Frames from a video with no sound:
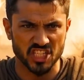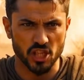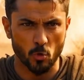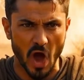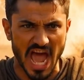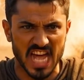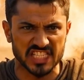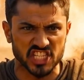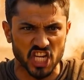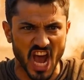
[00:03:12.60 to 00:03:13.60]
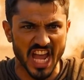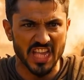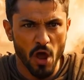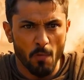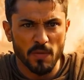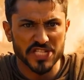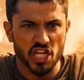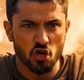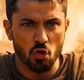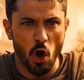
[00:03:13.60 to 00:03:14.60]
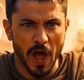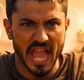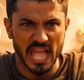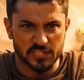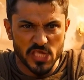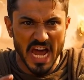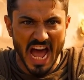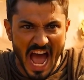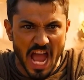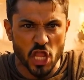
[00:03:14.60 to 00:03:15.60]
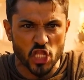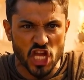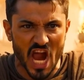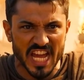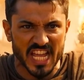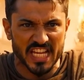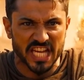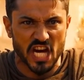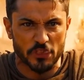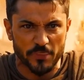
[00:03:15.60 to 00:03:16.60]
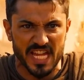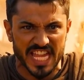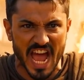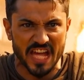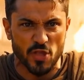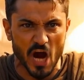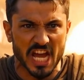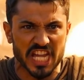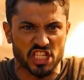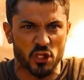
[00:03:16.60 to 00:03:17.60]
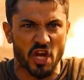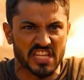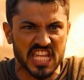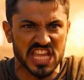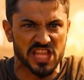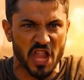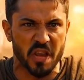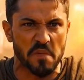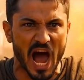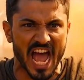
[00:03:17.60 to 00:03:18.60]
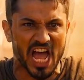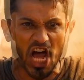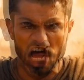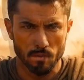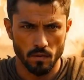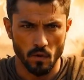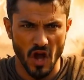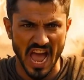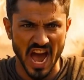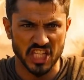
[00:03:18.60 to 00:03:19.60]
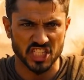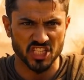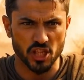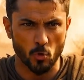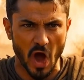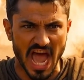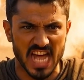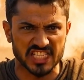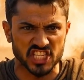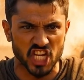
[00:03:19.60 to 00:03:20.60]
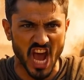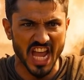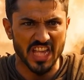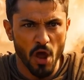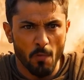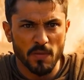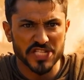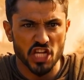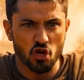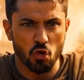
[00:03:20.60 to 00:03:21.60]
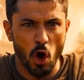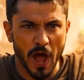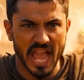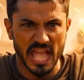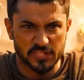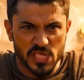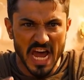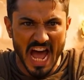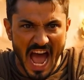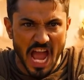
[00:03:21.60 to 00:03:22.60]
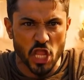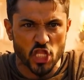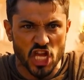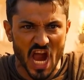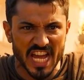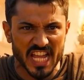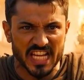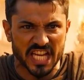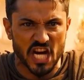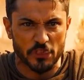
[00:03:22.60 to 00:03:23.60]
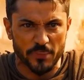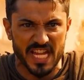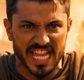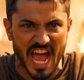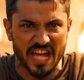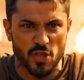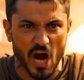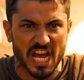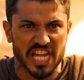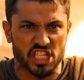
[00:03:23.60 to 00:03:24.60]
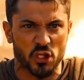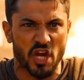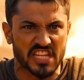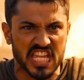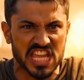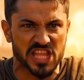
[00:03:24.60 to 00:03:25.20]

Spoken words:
2 days later, Isabella's family reached out to Benzi once more, their voices trembling with fear. Isabella's symptoms had returned, her eyes were bloodshot again, and her behavior had become erratic.